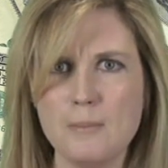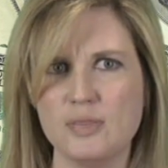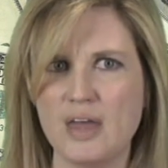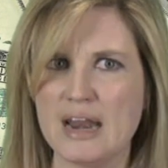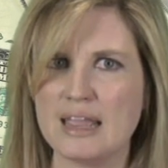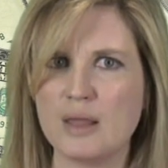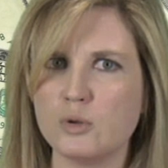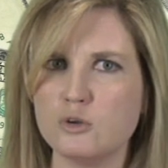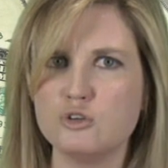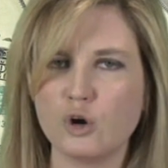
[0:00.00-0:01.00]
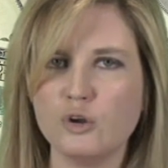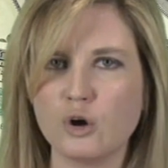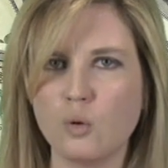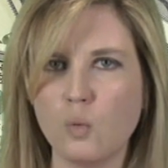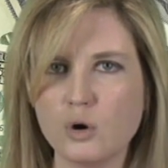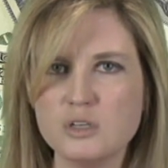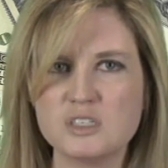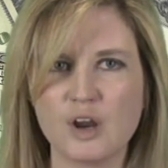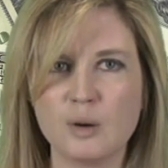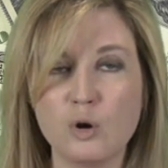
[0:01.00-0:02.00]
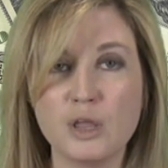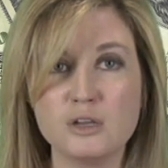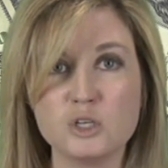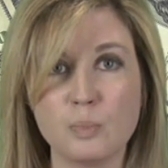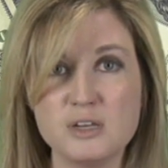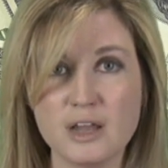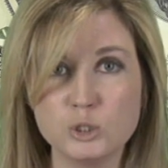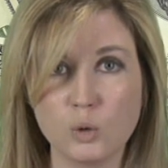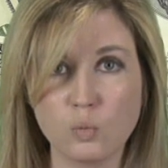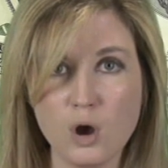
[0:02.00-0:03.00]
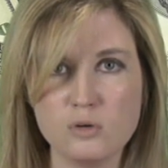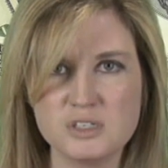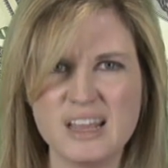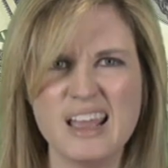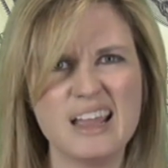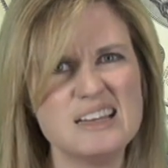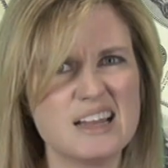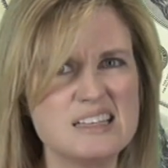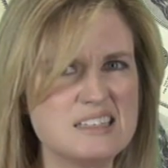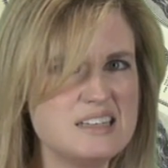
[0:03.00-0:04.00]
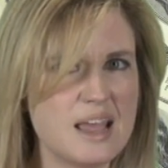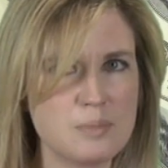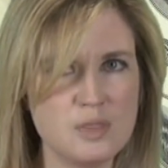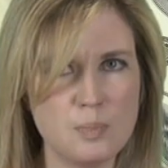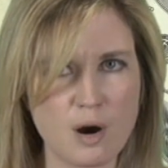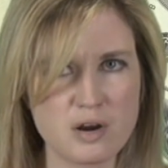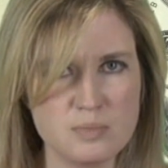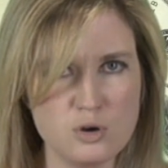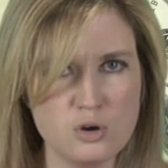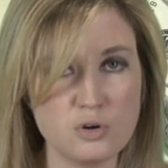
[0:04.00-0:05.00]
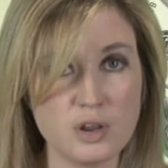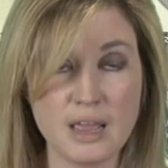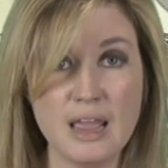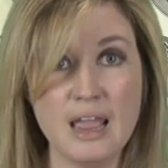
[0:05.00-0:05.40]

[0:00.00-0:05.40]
But then again, when you turn your awards ceremony into a potential roast, it tends to dampen the party mood.